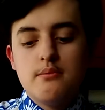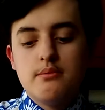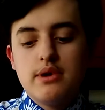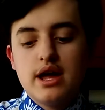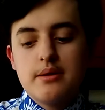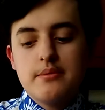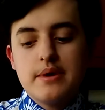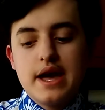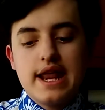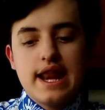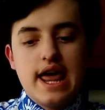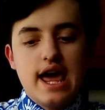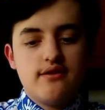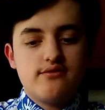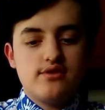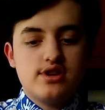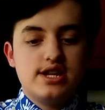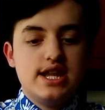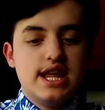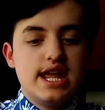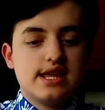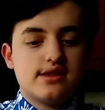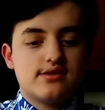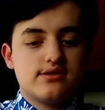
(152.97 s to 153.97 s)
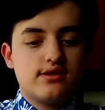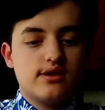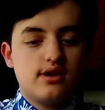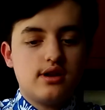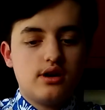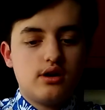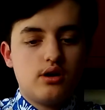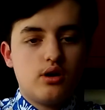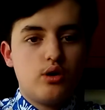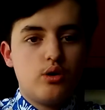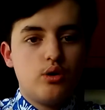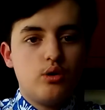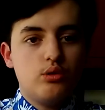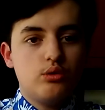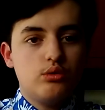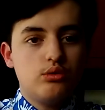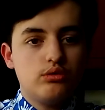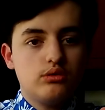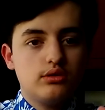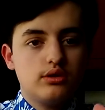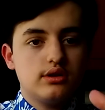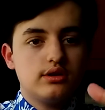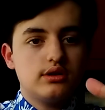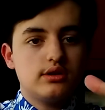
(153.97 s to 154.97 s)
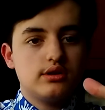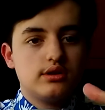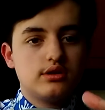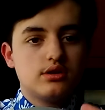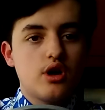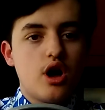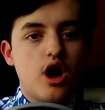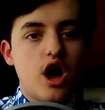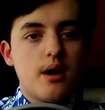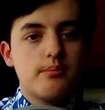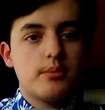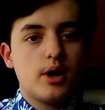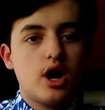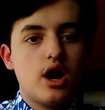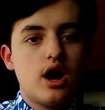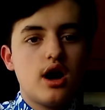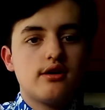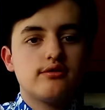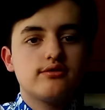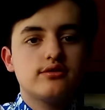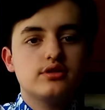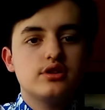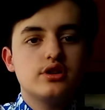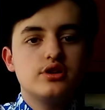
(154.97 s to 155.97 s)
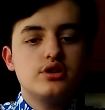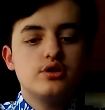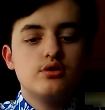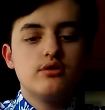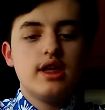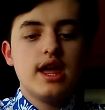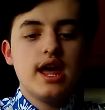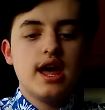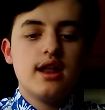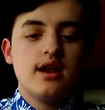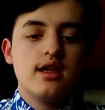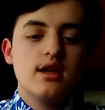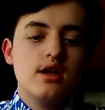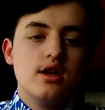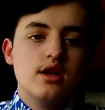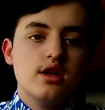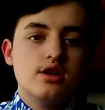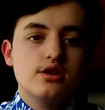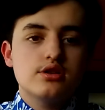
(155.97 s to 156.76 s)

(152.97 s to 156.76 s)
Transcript: But I might have to take the whole top off to do that.